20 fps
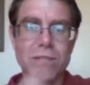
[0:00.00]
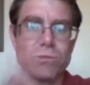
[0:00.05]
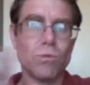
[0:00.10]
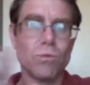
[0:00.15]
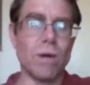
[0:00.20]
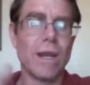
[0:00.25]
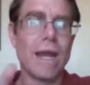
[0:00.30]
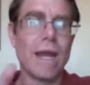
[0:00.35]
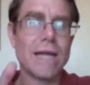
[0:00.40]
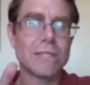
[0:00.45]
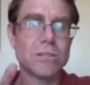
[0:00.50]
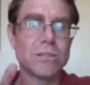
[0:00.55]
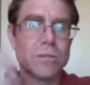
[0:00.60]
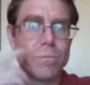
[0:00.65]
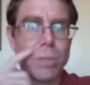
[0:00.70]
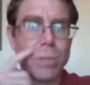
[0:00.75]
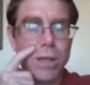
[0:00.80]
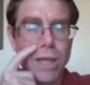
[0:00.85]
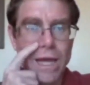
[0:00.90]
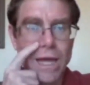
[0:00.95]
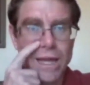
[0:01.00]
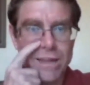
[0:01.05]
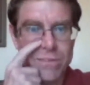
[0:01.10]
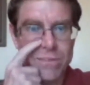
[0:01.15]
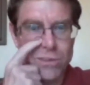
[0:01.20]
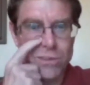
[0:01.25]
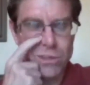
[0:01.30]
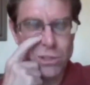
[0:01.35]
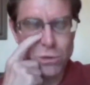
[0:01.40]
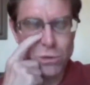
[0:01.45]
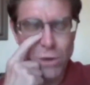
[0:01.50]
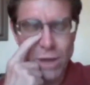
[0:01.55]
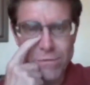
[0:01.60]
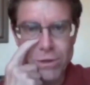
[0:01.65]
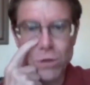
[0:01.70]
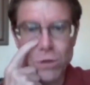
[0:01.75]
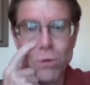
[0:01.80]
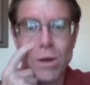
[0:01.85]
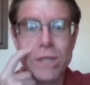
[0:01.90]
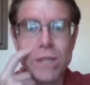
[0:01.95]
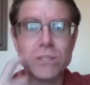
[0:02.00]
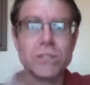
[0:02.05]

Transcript: One last plug: if you do have a question,